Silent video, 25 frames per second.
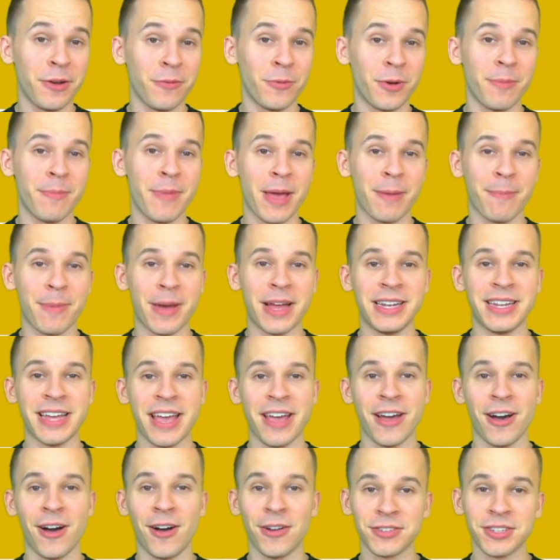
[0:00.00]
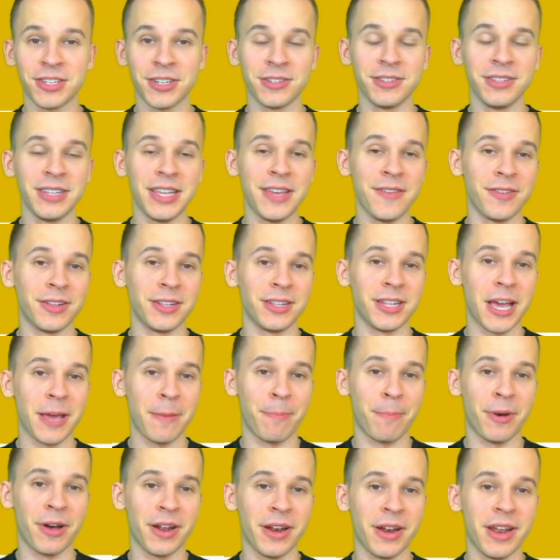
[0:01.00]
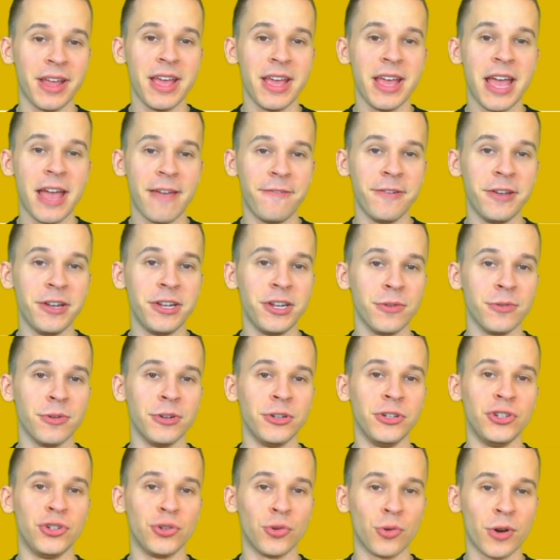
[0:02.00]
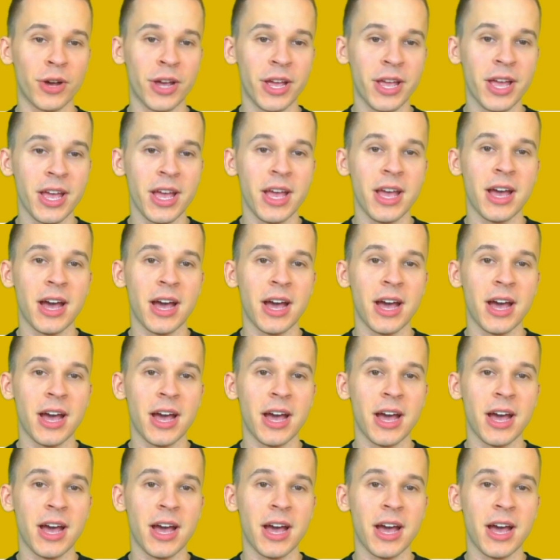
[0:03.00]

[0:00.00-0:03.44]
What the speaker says: It would make my day. Also, leave a like button if you do enjoy.